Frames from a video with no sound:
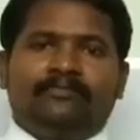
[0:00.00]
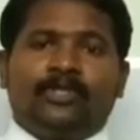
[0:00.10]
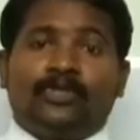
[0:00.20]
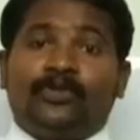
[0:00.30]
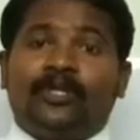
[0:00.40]

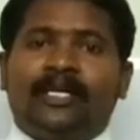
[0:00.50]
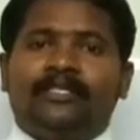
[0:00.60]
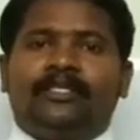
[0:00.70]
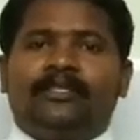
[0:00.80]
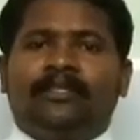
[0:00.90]
so
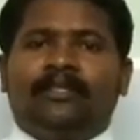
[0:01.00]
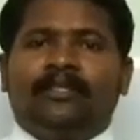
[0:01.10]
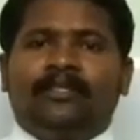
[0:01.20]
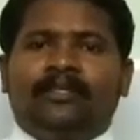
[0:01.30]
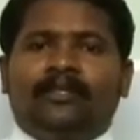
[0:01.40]
that
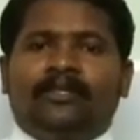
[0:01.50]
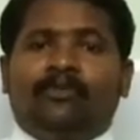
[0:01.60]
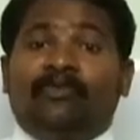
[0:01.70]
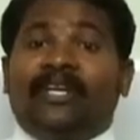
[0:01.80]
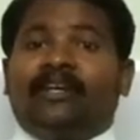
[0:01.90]

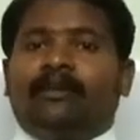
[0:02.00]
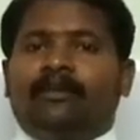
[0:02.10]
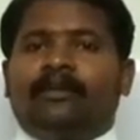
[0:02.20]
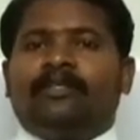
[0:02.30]
we can learn